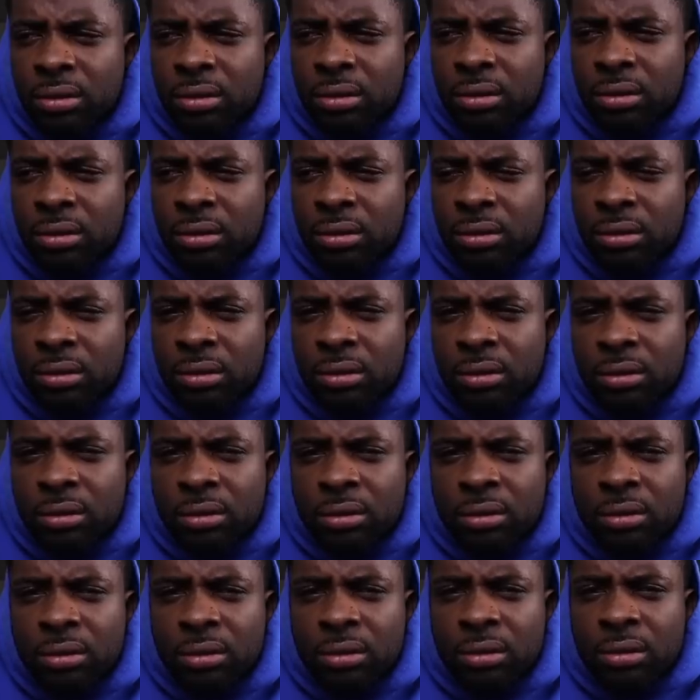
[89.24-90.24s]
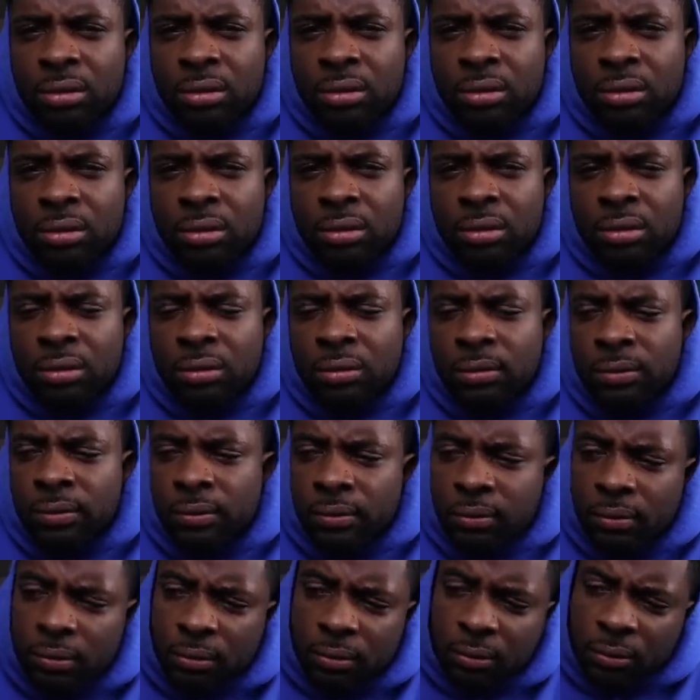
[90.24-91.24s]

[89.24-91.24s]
(no one is talking)